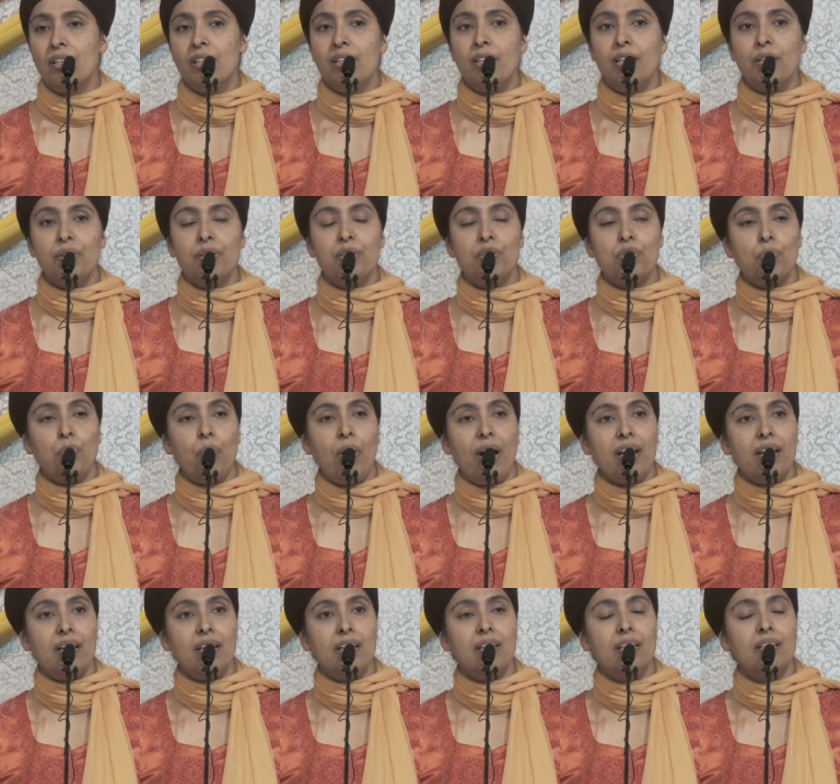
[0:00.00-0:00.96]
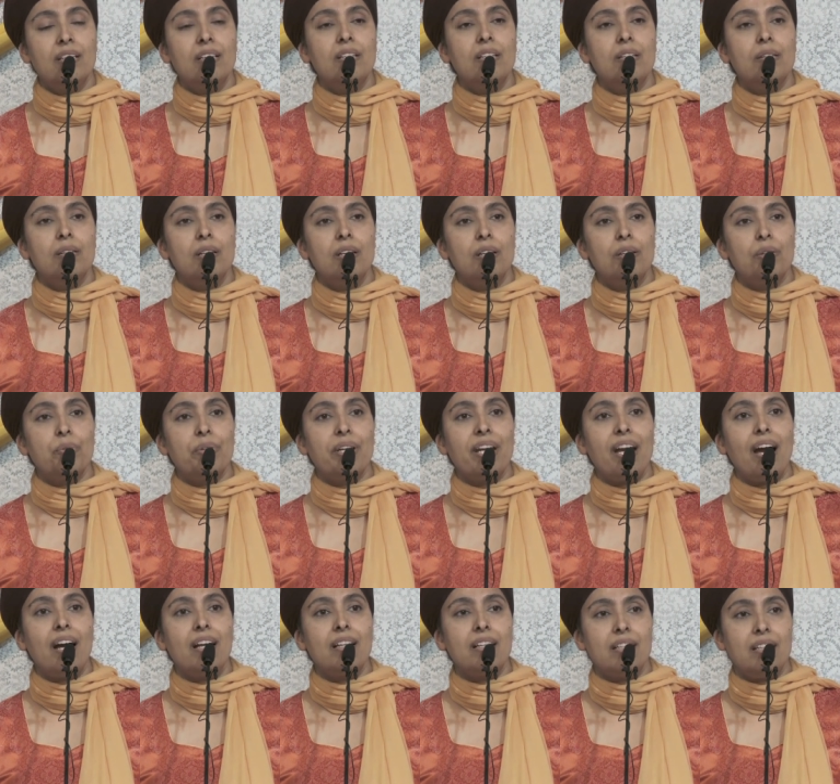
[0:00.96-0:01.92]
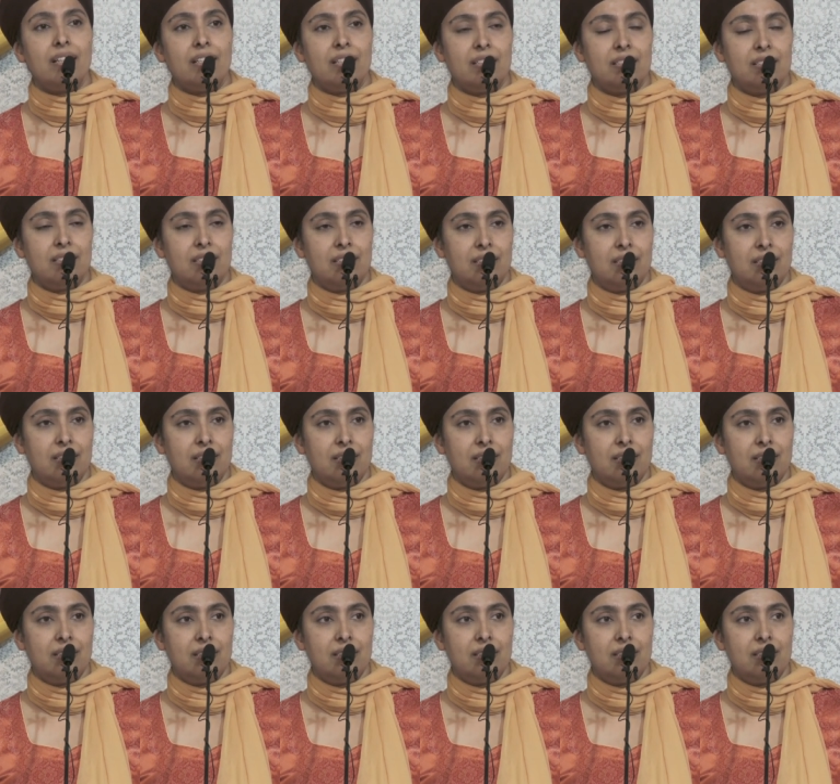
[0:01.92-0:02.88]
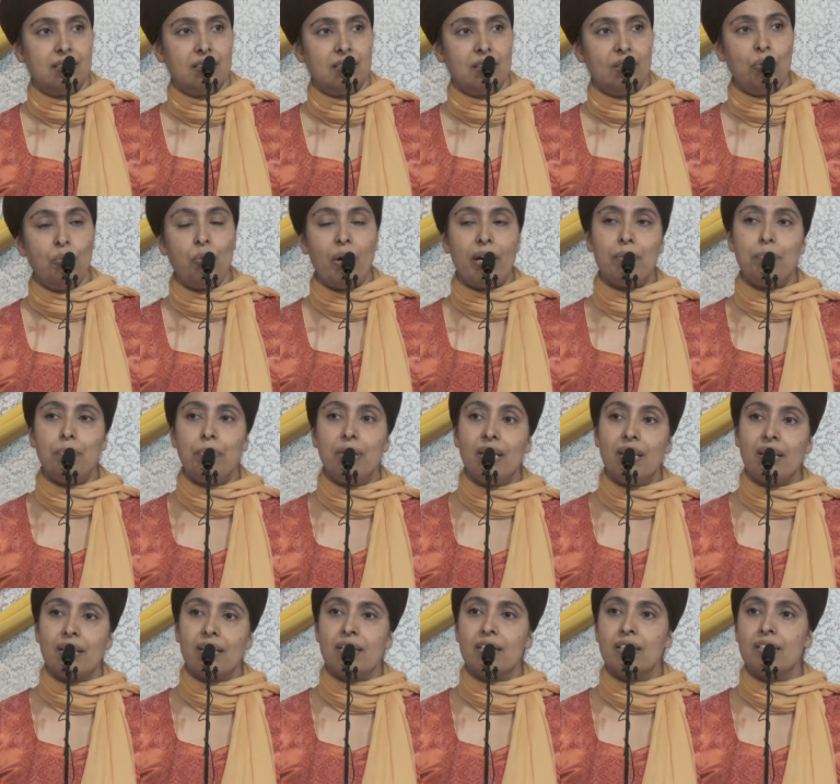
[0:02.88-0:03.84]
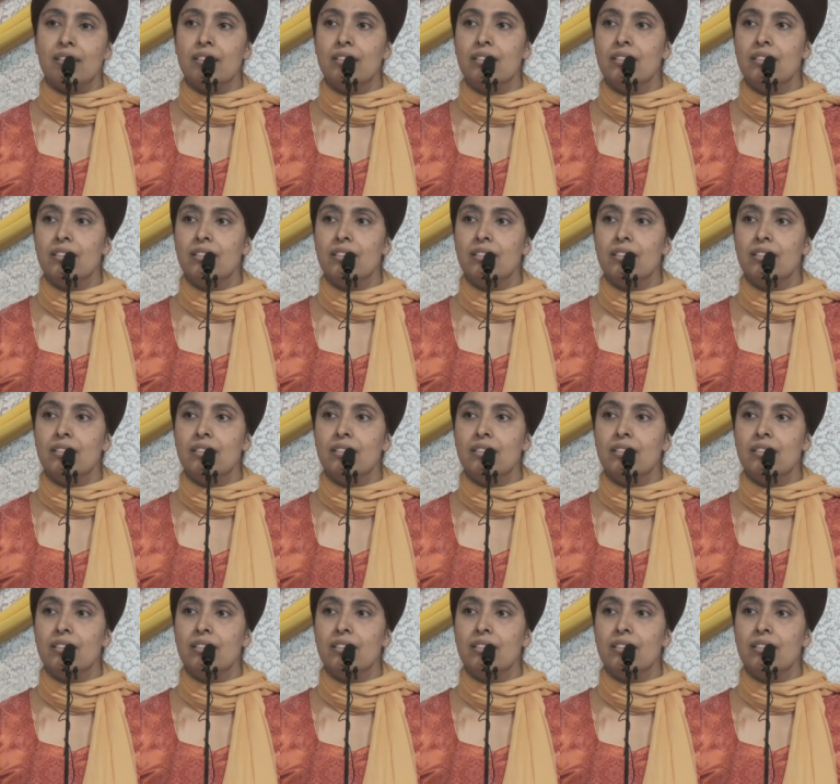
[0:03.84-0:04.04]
There is one reality, one being.